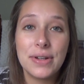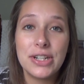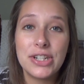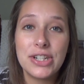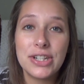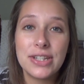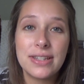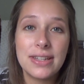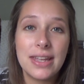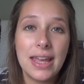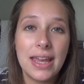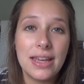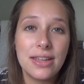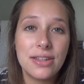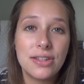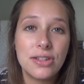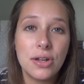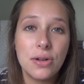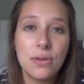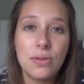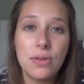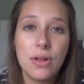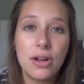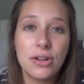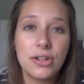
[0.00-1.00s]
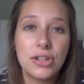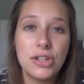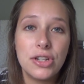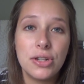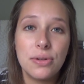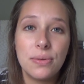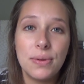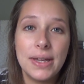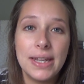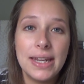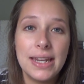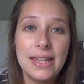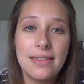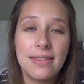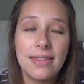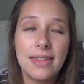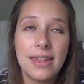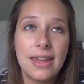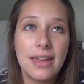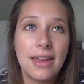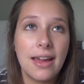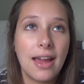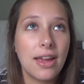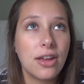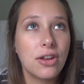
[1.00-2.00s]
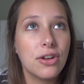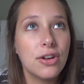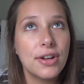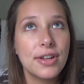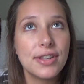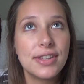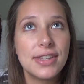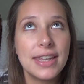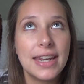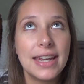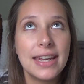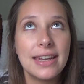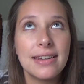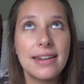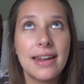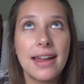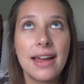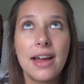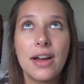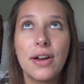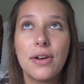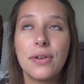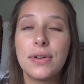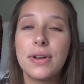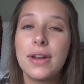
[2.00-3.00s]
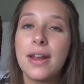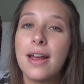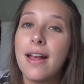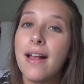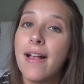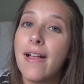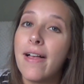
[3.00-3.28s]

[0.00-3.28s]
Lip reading: It just takes so long to do anything. I cook sitting down.